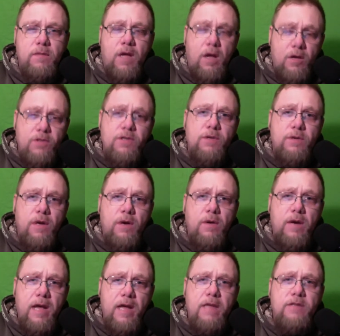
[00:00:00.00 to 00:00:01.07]
also known
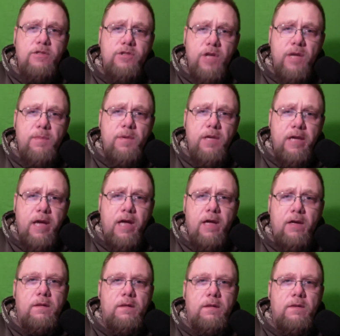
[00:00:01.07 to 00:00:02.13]
as
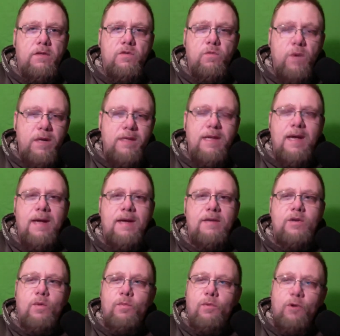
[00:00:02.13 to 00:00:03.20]
JPL, there's one guy
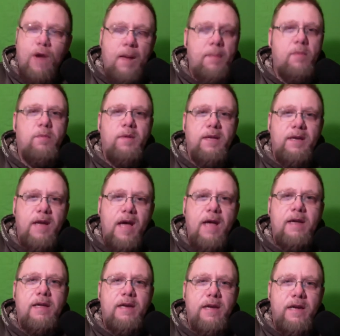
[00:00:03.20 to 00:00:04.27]
you're probably
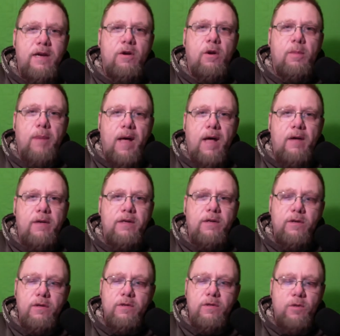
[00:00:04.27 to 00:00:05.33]
not going to hear about.
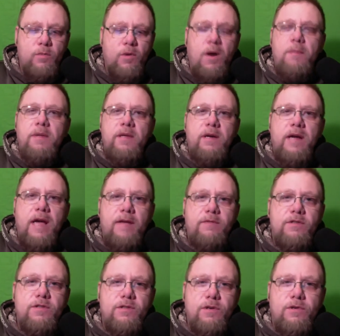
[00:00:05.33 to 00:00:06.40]
You're probably going to have to
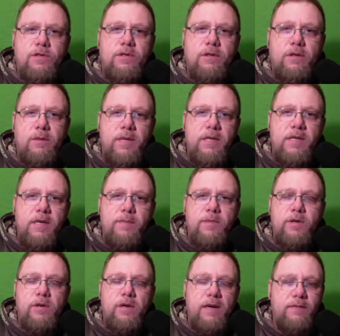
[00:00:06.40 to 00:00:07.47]
search a little bit
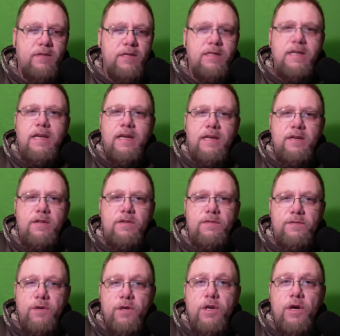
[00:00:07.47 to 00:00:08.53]
deeper. You're going to have to dig into the
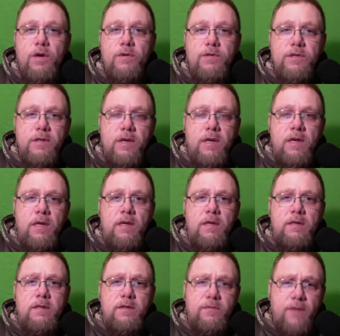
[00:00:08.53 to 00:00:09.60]
footnotes
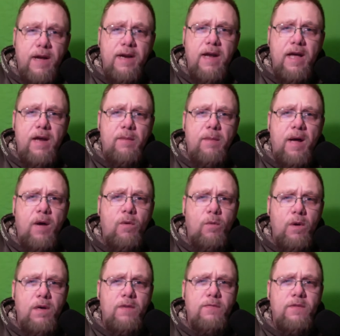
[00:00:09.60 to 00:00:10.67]
to find out about
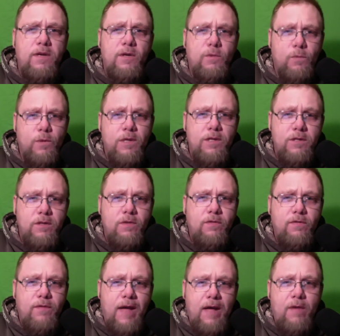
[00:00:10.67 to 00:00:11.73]
one of the original
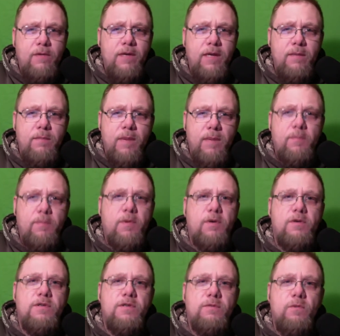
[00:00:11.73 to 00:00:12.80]
founding
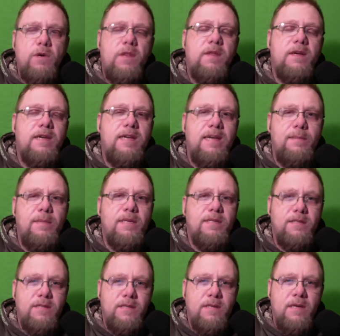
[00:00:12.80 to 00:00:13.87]
members, one of the
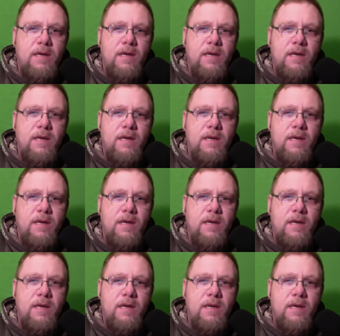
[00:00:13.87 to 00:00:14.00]
chemists